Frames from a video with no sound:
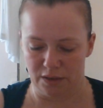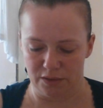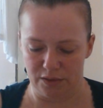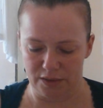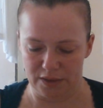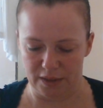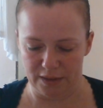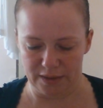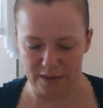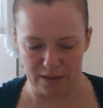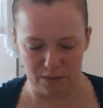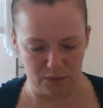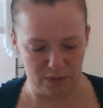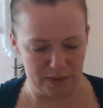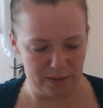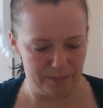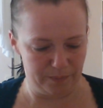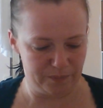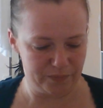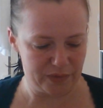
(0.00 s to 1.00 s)
I've done that
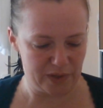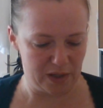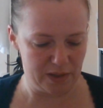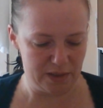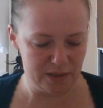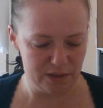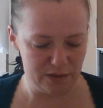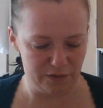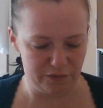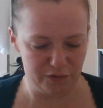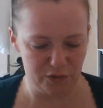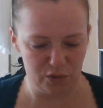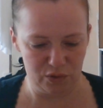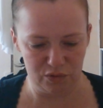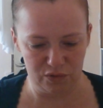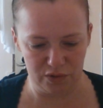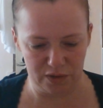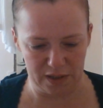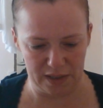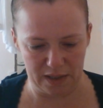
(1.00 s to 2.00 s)
one, and then I
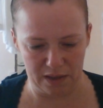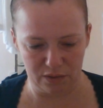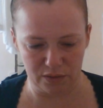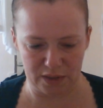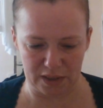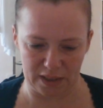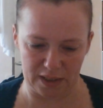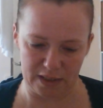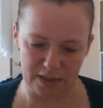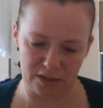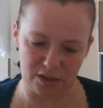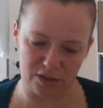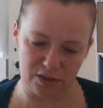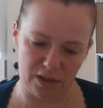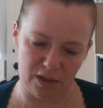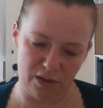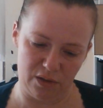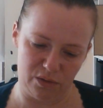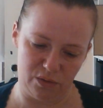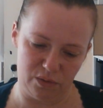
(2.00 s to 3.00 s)
thought, right, okay,
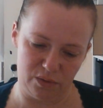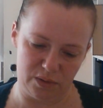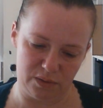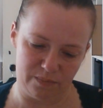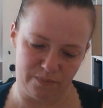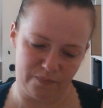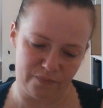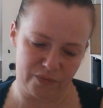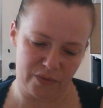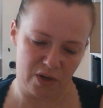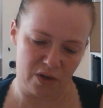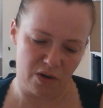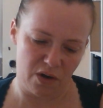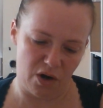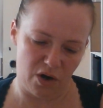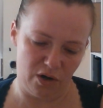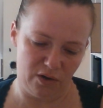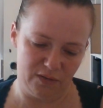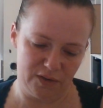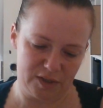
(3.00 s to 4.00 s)
so
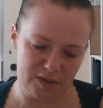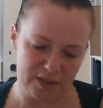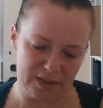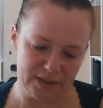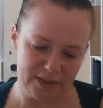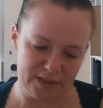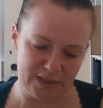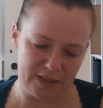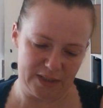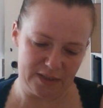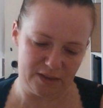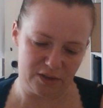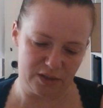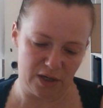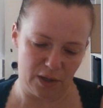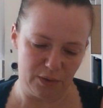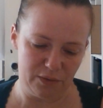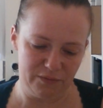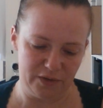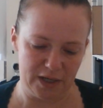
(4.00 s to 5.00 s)
obviously these
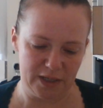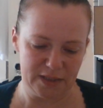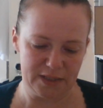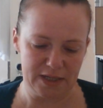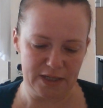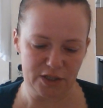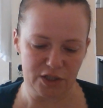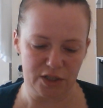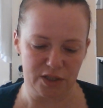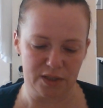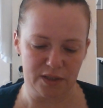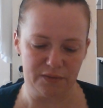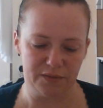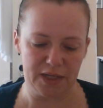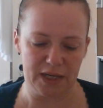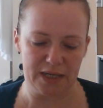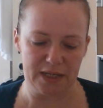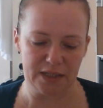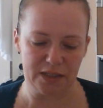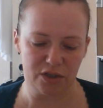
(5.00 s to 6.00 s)
going around the edges of
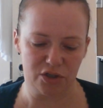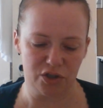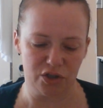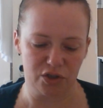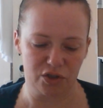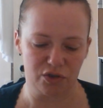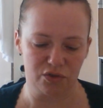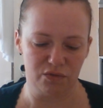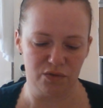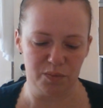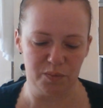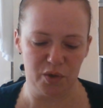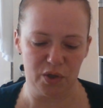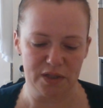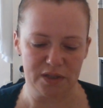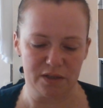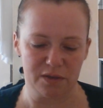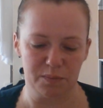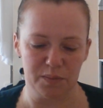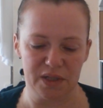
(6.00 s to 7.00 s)
these just
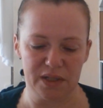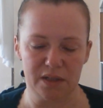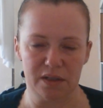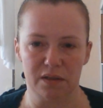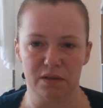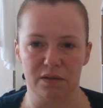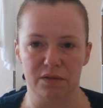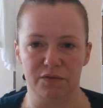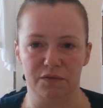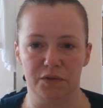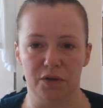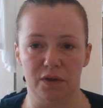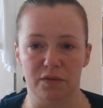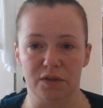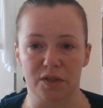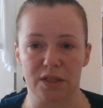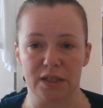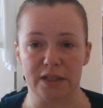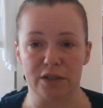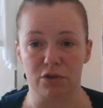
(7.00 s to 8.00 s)
reminded me of
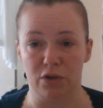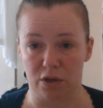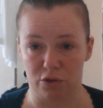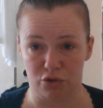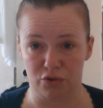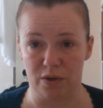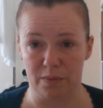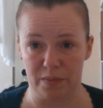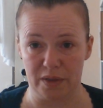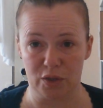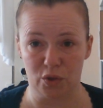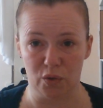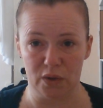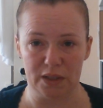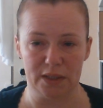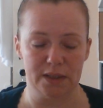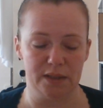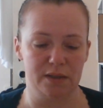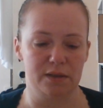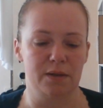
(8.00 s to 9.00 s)
obviously crochet my
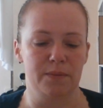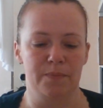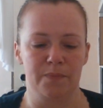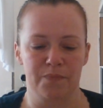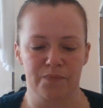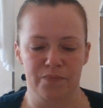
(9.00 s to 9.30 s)
doilies.